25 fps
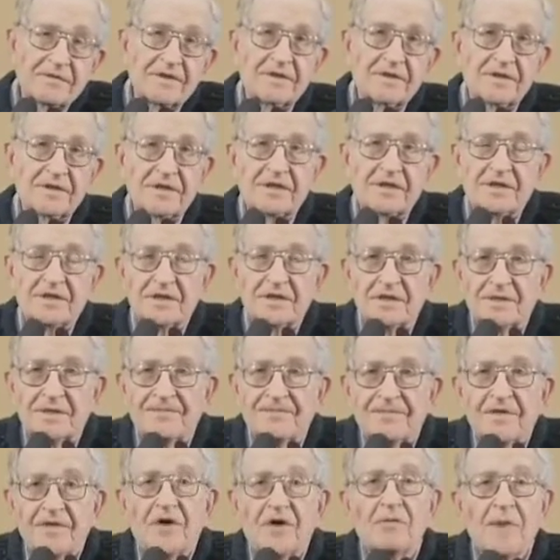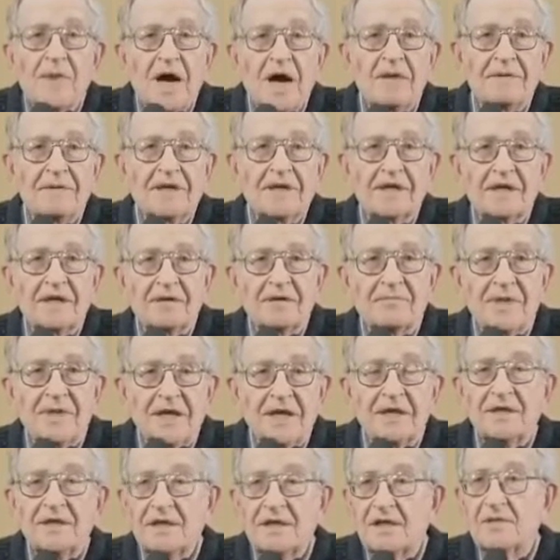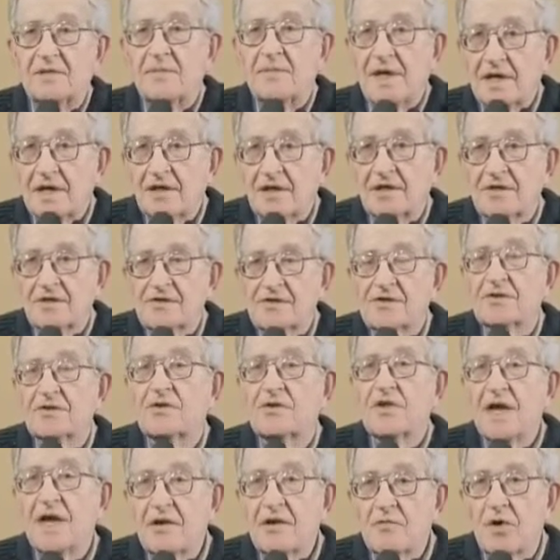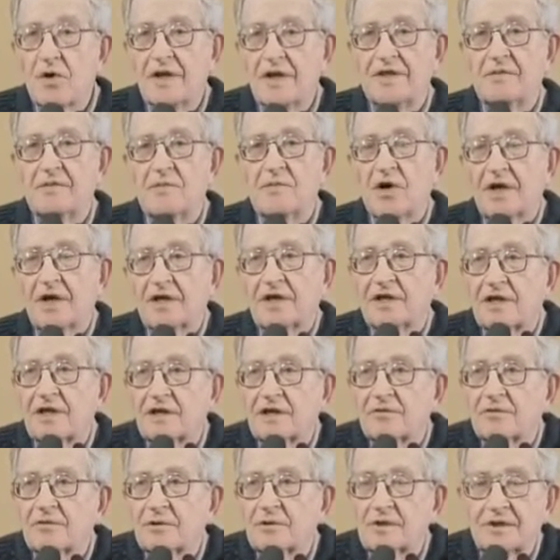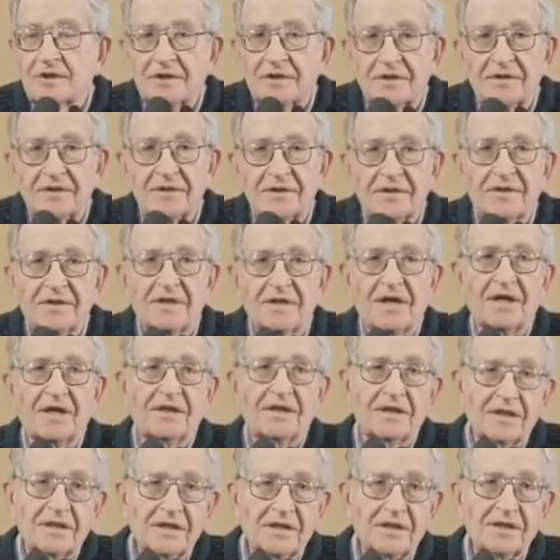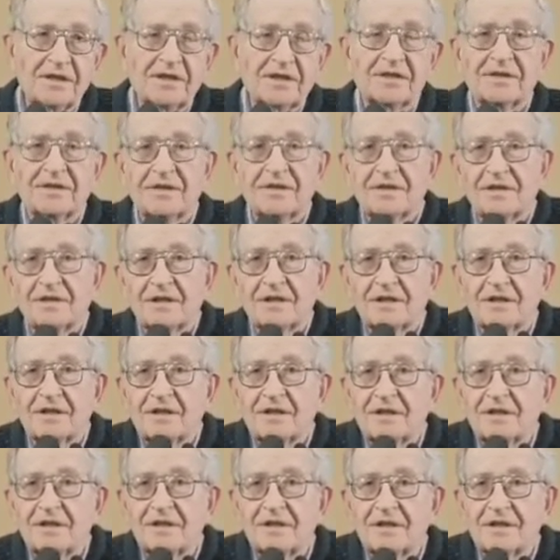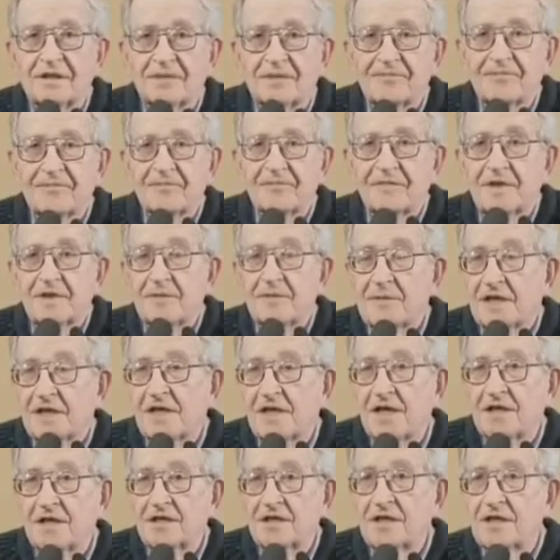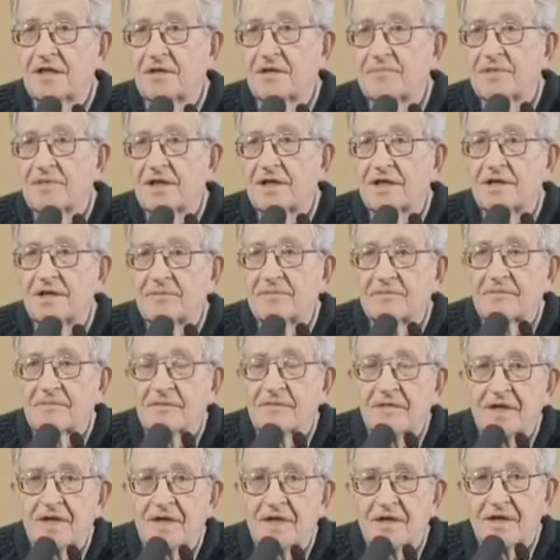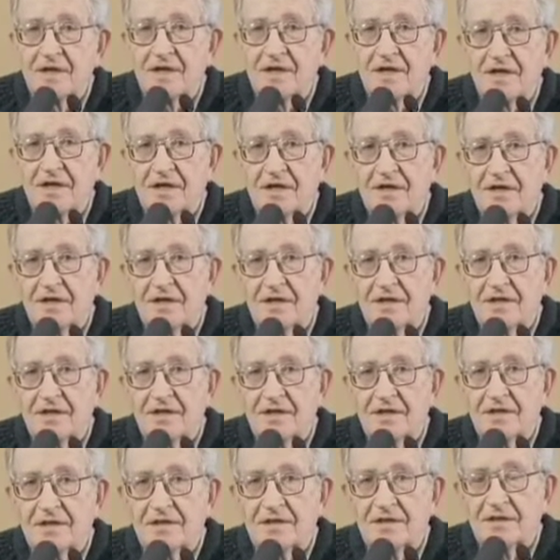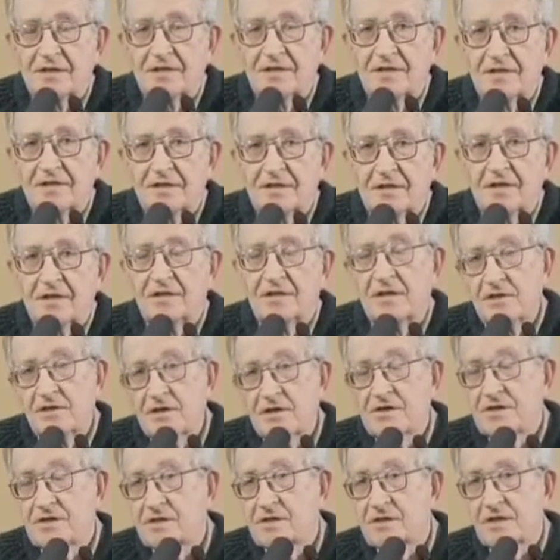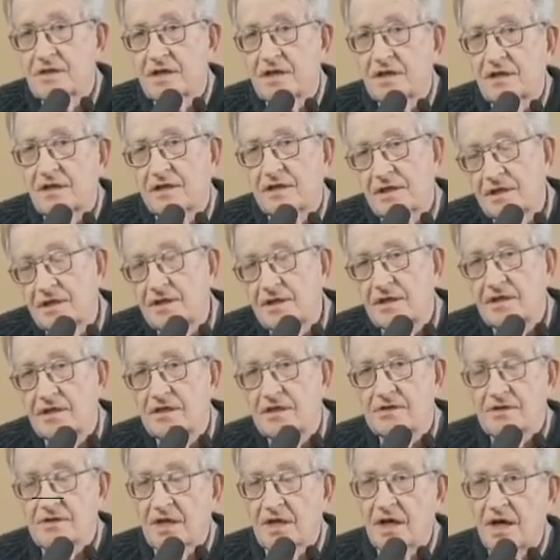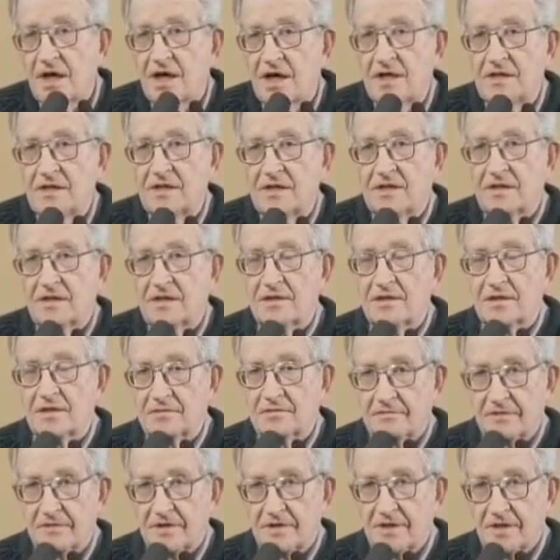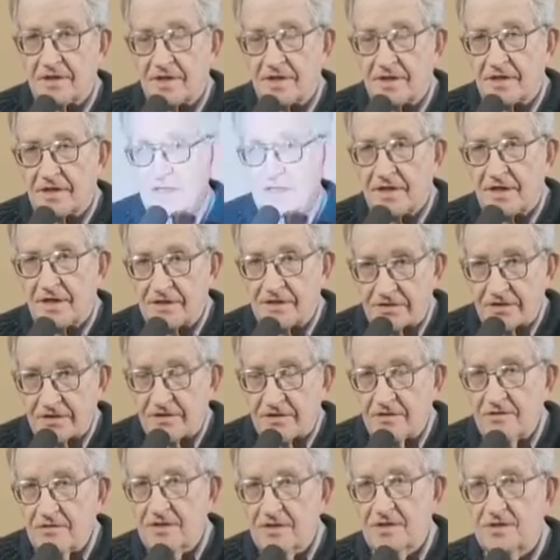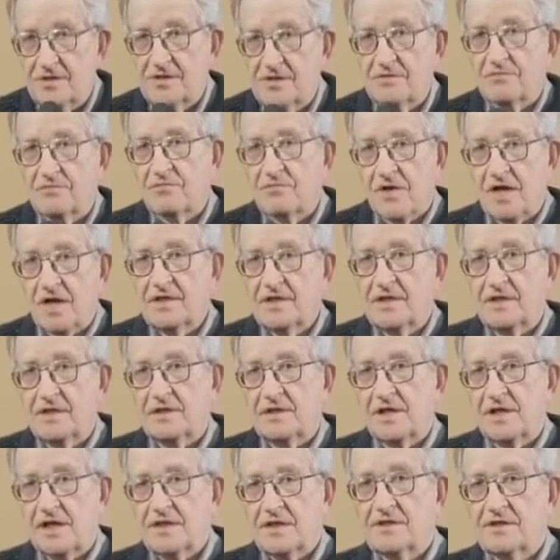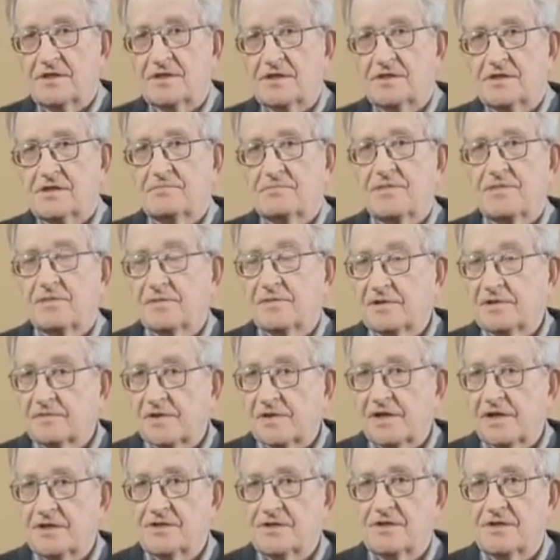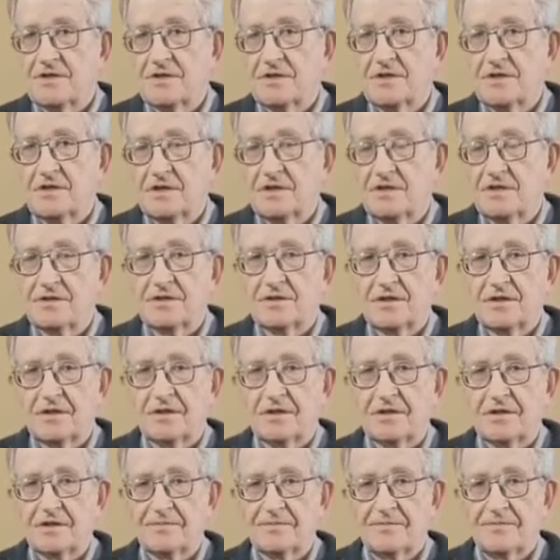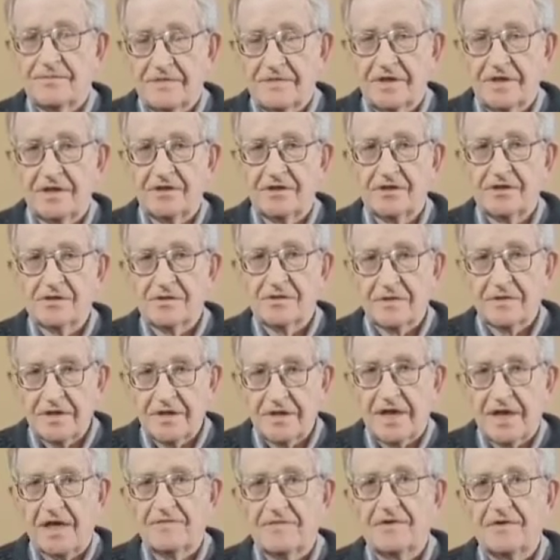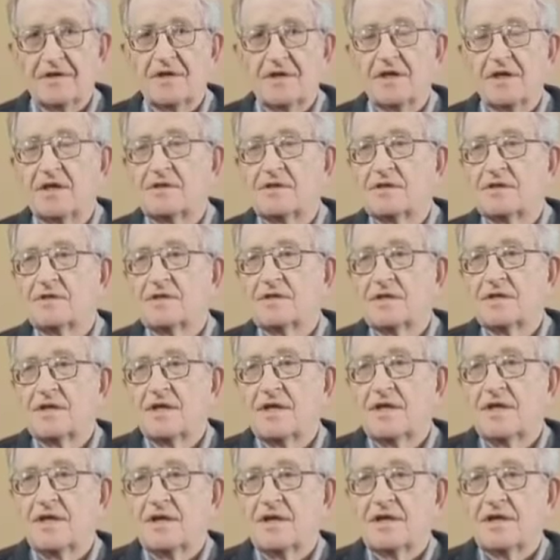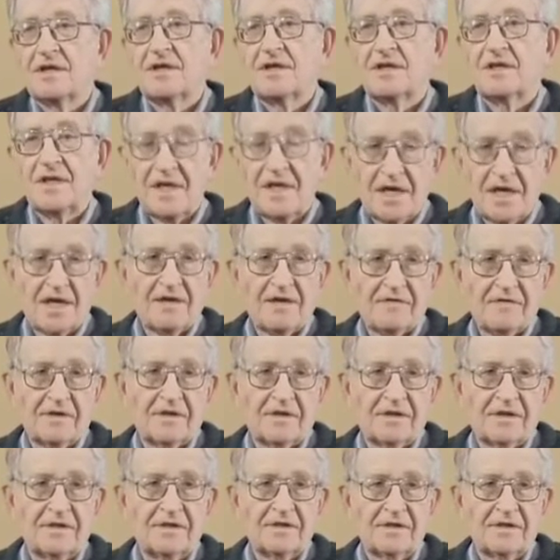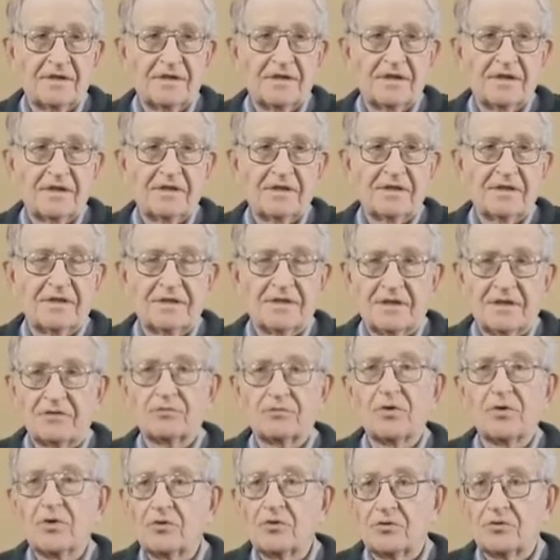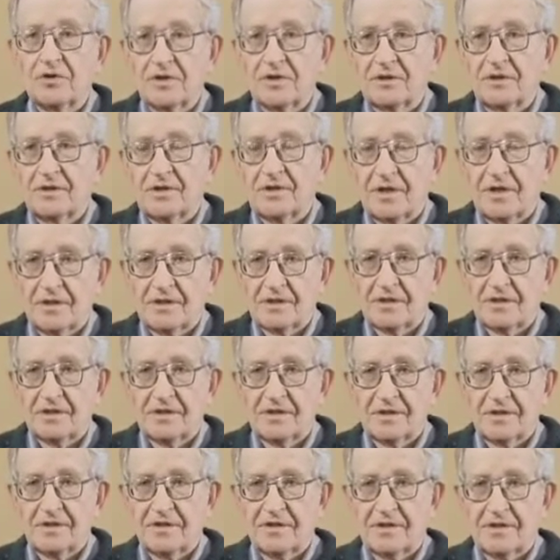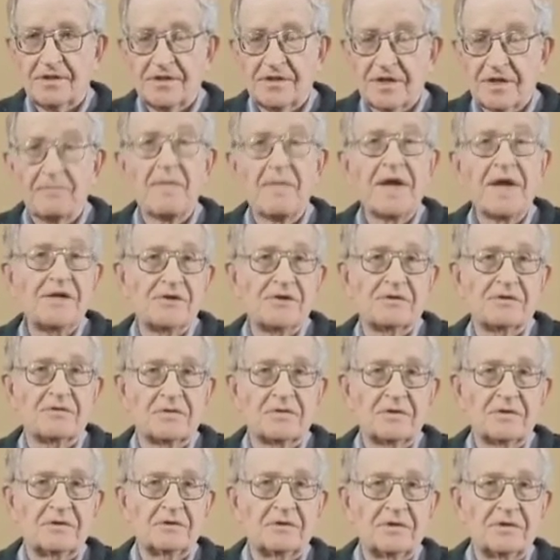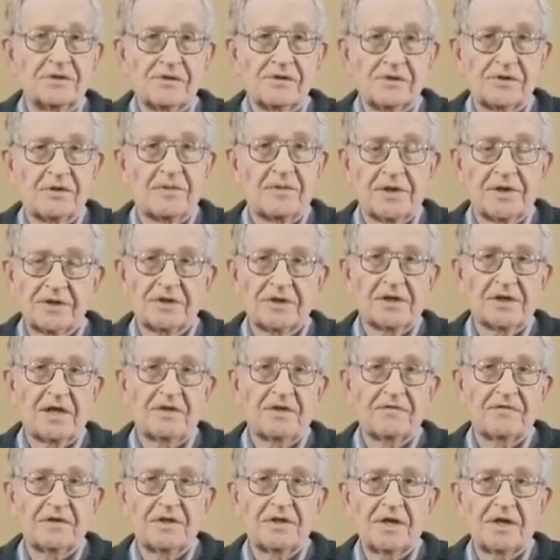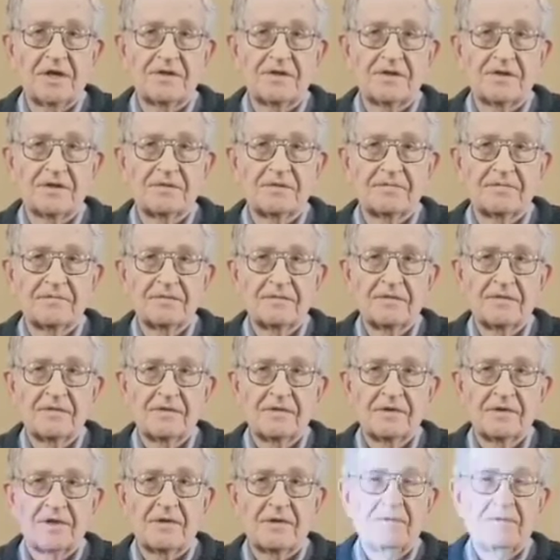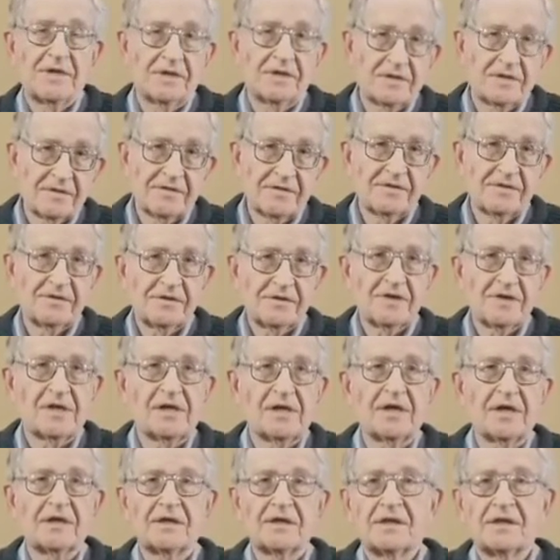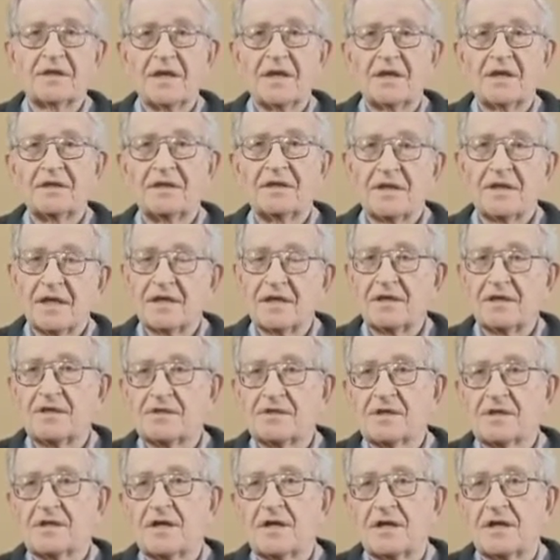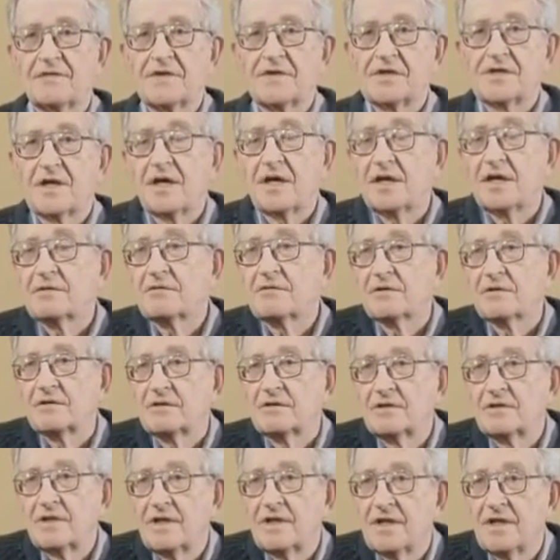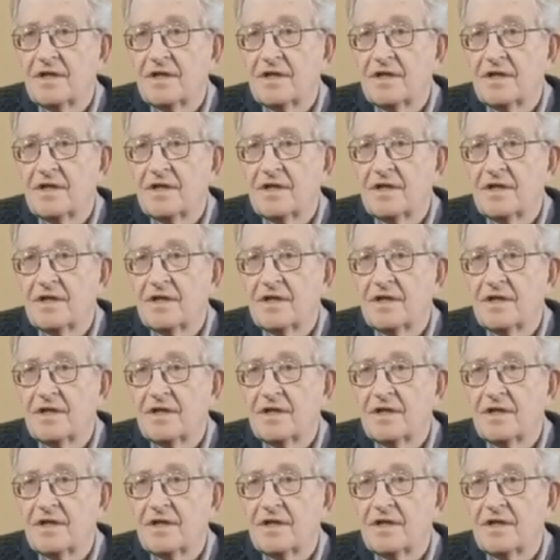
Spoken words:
The Obama campaign did it better, so they won the marketing award, not the McCain campaign. Notice, incidentally, on the side, the institutions that run the elections, the public relations industry, advertisers, they have a role. Their major role is commercial advertising. I mean, selling a candidate is a kind of a side role.